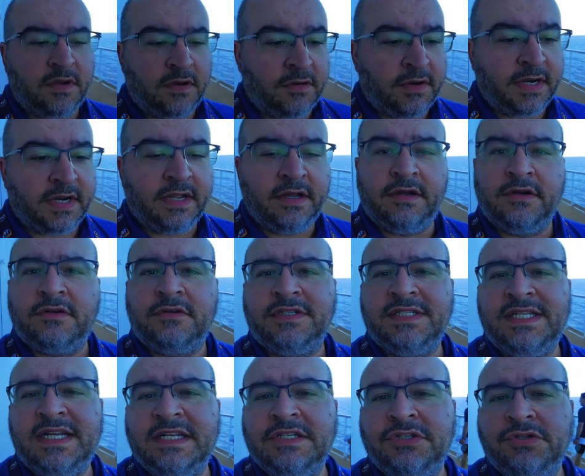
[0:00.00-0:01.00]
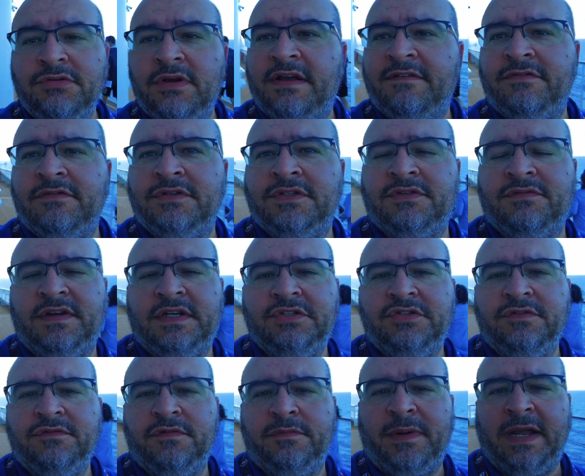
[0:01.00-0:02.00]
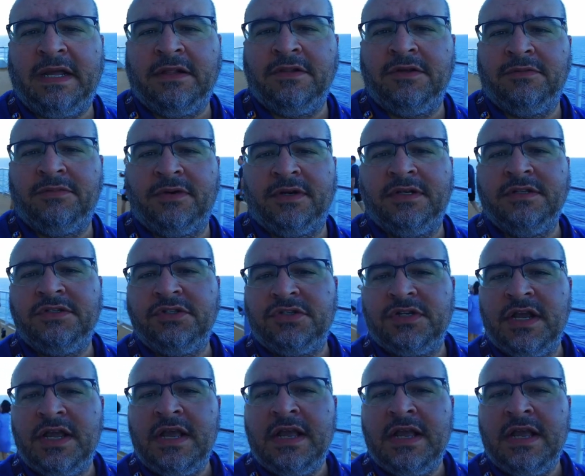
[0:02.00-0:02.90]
Alright y'all, Chris and I do have a reservation for Palo Brunch.